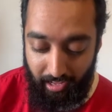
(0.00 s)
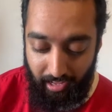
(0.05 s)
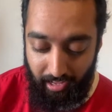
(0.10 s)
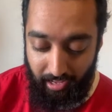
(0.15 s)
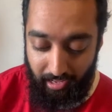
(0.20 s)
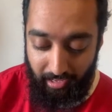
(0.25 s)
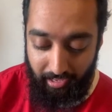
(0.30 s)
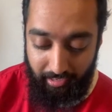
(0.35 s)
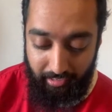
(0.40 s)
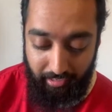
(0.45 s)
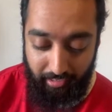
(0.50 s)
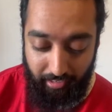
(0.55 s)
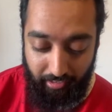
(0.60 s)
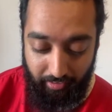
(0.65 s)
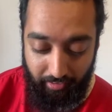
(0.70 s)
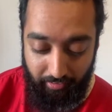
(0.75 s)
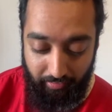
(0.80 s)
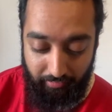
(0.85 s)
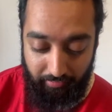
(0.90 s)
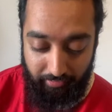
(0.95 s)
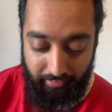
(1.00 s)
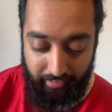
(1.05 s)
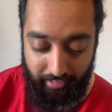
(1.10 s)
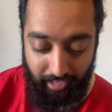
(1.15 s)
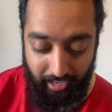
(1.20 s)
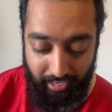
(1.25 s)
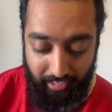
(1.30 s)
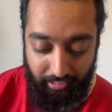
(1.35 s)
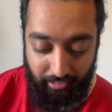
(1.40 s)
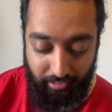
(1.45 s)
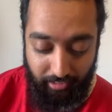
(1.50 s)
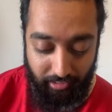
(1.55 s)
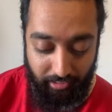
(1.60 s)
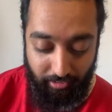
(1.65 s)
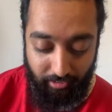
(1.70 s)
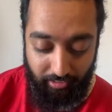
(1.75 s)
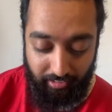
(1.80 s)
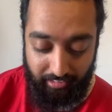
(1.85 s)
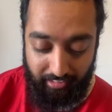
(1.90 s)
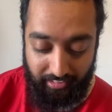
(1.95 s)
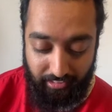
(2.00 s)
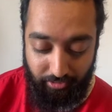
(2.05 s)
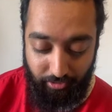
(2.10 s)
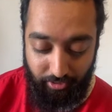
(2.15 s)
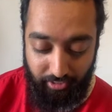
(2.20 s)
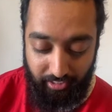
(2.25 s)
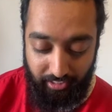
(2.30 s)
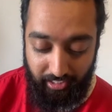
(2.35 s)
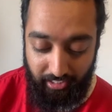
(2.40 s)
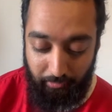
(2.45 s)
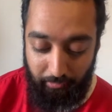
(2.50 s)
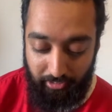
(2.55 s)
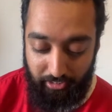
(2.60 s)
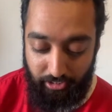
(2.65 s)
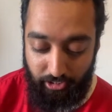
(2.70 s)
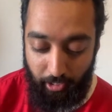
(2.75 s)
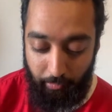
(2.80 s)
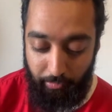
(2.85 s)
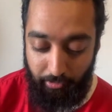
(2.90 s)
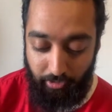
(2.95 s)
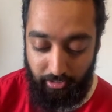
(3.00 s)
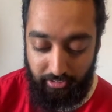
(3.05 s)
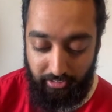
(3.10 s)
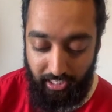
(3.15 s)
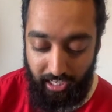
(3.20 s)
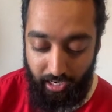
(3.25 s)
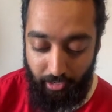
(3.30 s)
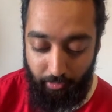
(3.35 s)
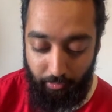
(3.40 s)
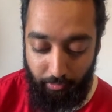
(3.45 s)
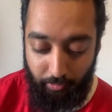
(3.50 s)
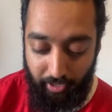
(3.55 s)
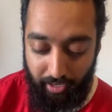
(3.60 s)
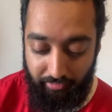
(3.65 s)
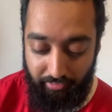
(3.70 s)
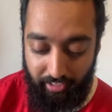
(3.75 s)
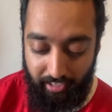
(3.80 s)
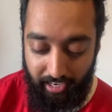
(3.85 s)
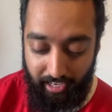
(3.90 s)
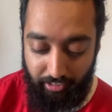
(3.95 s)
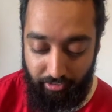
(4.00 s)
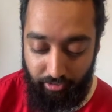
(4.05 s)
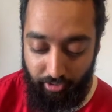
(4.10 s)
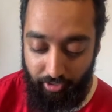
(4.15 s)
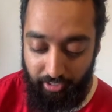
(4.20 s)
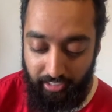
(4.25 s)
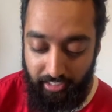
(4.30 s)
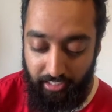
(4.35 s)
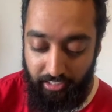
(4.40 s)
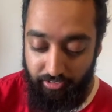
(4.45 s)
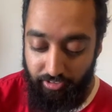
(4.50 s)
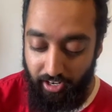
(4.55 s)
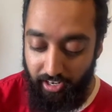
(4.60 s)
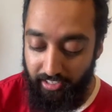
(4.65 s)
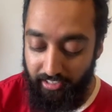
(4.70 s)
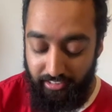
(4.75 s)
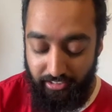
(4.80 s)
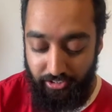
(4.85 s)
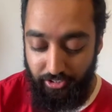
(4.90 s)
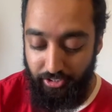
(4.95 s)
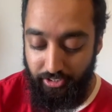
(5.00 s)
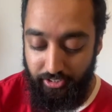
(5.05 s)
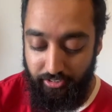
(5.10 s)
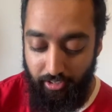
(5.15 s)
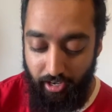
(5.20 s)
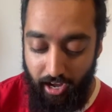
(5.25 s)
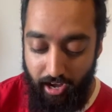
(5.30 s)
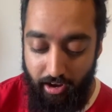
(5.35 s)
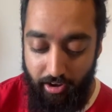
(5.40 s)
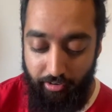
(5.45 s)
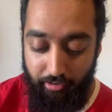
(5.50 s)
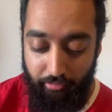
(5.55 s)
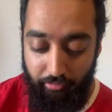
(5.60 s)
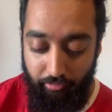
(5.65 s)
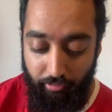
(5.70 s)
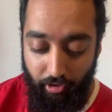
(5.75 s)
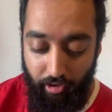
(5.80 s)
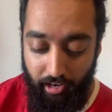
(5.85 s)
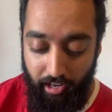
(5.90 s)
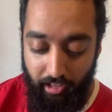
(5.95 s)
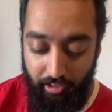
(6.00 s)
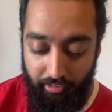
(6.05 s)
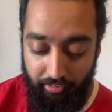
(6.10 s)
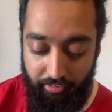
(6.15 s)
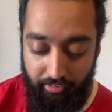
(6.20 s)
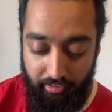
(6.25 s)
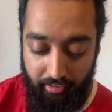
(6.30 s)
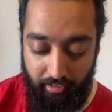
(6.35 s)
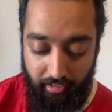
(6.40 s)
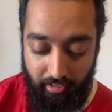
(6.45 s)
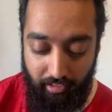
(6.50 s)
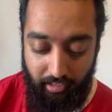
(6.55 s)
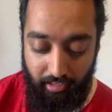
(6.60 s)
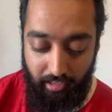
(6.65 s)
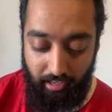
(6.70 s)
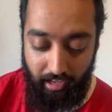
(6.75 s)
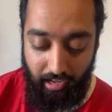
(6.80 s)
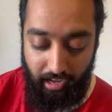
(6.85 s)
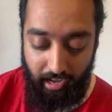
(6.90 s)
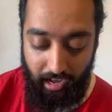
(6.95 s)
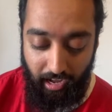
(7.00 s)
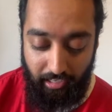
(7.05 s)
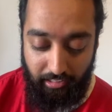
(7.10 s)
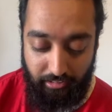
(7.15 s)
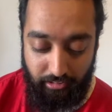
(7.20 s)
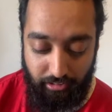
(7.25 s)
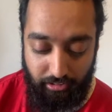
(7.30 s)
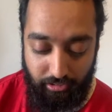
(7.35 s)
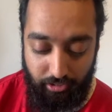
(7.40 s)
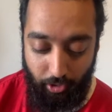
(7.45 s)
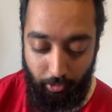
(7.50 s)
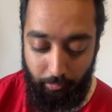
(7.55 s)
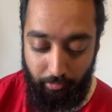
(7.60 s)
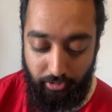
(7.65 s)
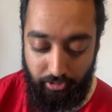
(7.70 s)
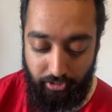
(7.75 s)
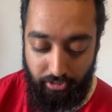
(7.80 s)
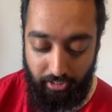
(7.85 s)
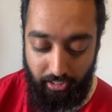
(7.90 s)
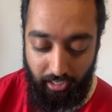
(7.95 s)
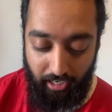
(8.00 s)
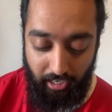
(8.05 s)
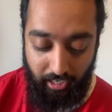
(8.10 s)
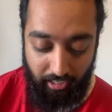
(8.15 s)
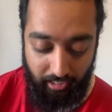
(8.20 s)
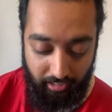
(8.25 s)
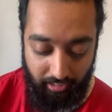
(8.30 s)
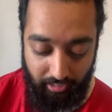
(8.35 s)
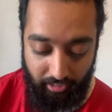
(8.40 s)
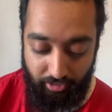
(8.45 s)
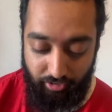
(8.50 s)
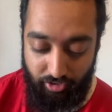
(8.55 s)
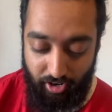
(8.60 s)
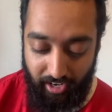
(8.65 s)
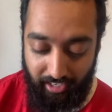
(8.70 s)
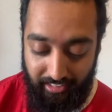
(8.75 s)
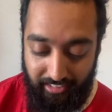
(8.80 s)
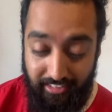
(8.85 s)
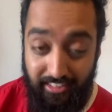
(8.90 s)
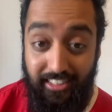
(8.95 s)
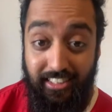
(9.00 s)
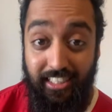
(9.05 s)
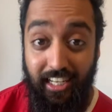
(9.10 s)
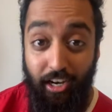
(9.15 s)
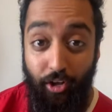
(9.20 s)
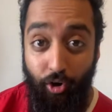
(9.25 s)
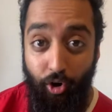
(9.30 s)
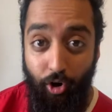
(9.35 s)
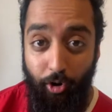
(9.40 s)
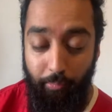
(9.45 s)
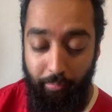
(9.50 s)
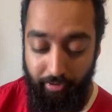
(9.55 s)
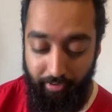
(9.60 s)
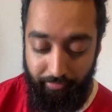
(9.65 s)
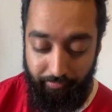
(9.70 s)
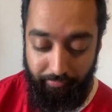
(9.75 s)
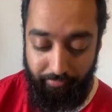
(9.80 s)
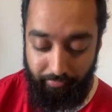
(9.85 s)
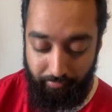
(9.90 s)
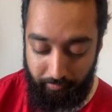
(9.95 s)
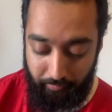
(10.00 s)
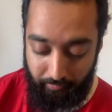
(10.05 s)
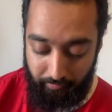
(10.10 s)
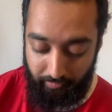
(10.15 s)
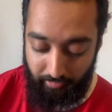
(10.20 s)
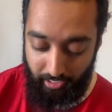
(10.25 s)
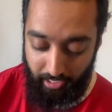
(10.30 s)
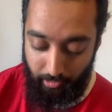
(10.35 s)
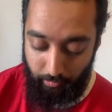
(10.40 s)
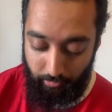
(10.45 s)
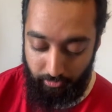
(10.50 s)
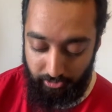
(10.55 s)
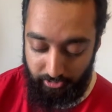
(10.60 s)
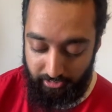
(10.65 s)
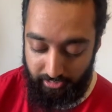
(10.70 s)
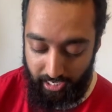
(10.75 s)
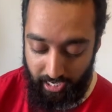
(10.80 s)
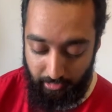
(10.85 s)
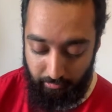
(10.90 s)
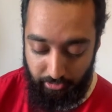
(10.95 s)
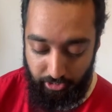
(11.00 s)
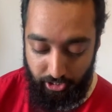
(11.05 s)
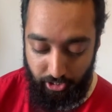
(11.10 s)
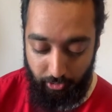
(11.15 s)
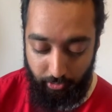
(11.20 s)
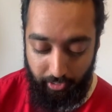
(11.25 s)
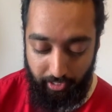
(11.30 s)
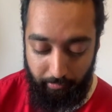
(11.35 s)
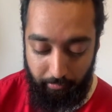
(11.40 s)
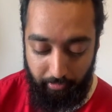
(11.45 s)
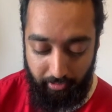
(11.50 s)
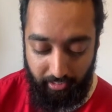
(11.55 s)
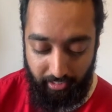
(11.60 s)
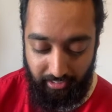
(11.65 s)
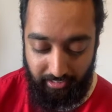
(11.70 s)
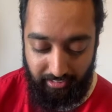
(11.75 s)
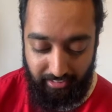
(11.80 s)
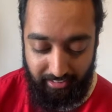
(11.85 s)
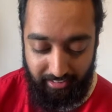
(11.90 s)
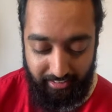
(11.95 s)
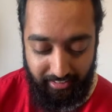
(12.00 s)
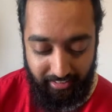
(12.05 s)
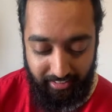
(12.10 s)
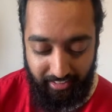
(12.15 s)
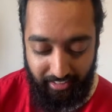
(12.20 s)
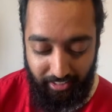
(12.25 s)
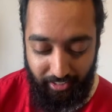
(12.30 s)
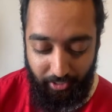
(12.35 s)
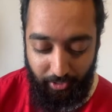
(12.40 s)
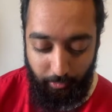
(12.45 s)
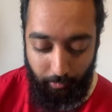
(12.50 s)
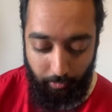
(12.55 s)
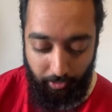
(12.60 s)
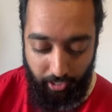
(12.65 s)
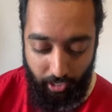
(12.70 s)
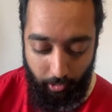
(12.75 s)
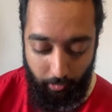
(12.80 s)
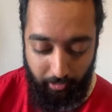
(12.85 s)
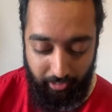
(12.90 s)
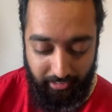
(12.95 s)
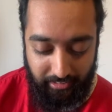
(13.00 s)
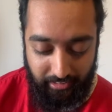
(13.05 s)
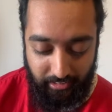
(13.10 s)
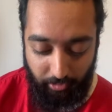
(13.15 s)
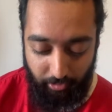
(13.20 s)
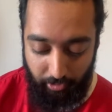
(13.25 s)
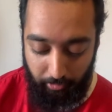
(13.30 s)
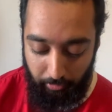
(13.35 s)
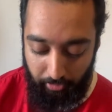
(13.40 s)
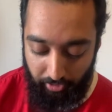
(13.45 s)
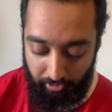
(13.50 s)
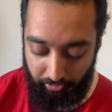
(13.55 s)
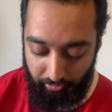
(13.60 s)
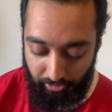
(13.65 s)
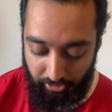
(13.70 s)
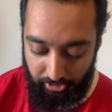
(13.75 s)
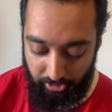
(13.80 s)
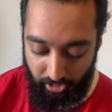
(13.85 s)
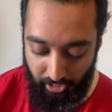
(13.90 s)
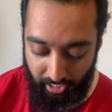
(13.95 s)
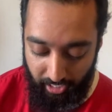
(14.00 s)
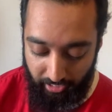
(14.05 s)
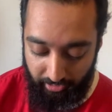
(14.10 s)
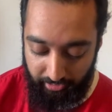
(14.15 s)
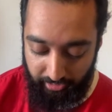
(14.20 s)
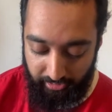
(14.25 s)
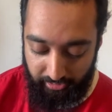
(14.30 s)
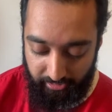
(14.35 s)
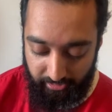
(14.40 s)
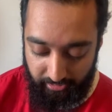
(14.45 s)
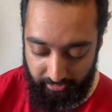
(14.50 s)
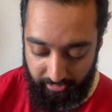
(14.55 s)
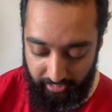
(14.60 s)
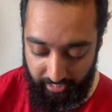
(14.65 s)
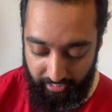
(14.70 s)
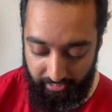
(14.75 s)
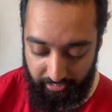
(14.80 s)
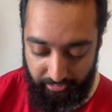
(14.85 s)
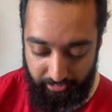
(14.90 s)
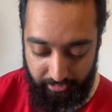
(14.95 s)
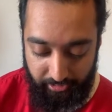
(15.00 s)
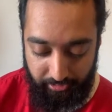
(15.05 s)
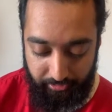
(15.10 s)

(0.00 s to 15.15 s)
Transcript: And yeah, you can look, there's nothing going to be stopping us now. We have the electro E-drag just on full health, and so much dragons still up, and we'll just times 2 it because we know it's going to be a 3-star at this stage.